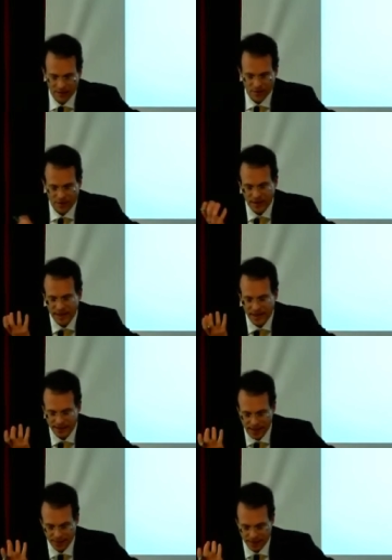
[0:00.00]
So the
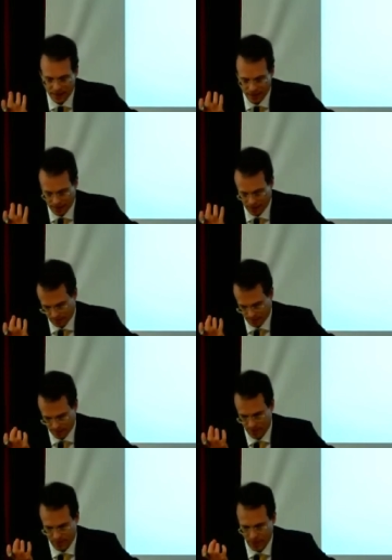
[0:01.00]
thinking substance,
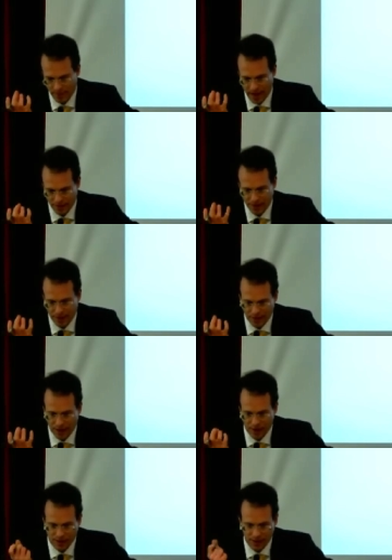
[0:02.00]
imagine here
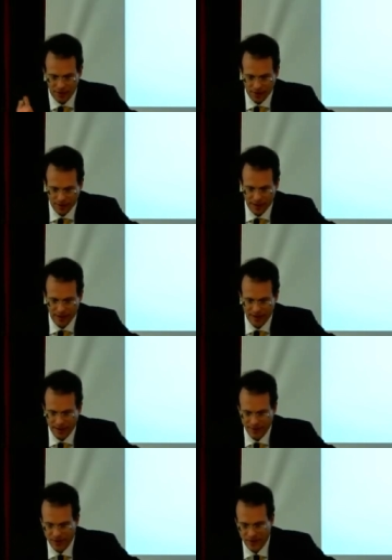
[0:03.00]
a Cartesian thinking
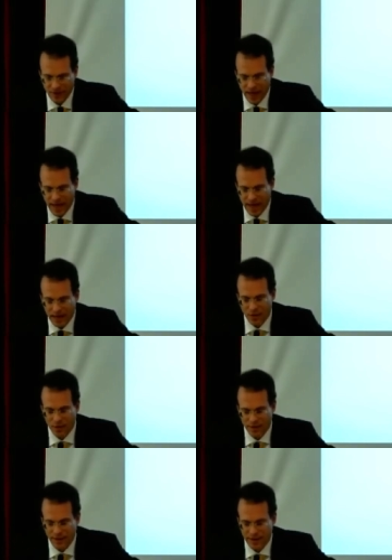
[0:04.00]
substance, is
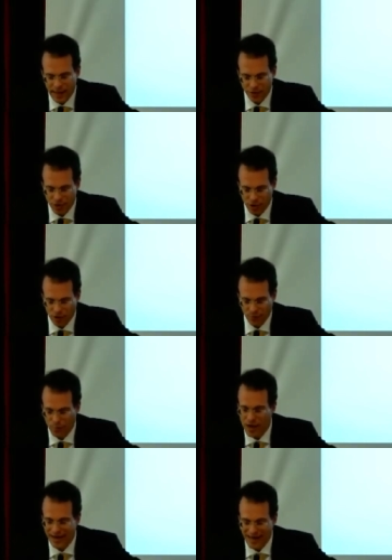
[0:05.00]
always in danger
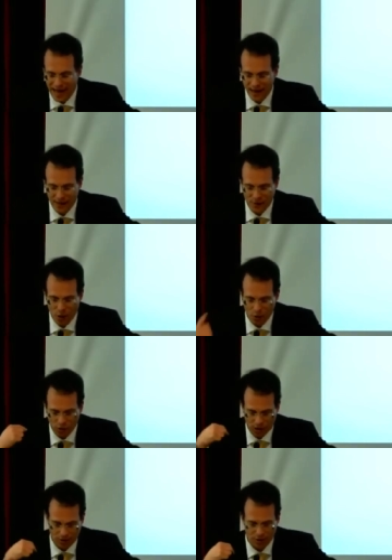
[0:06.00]
of predicating its
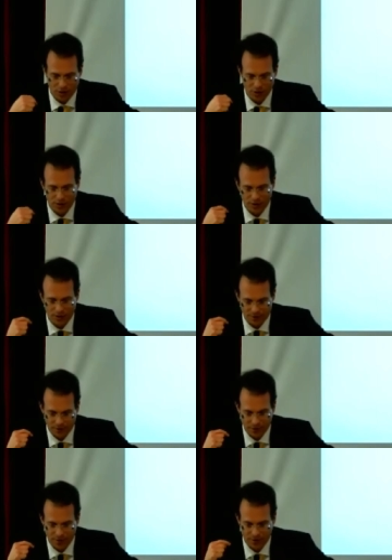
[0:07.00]
own ontological
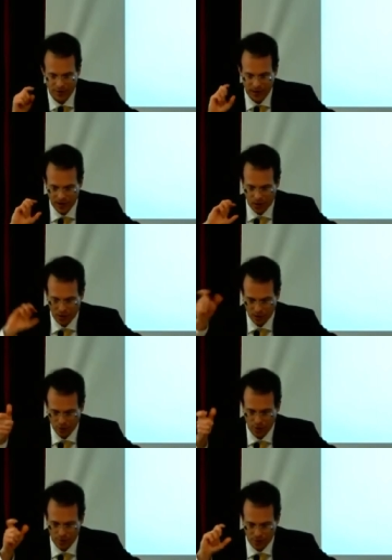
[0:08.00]
deficiency
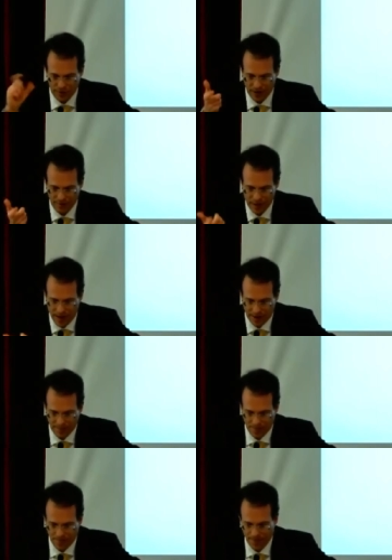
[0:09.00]
onto a perfect being.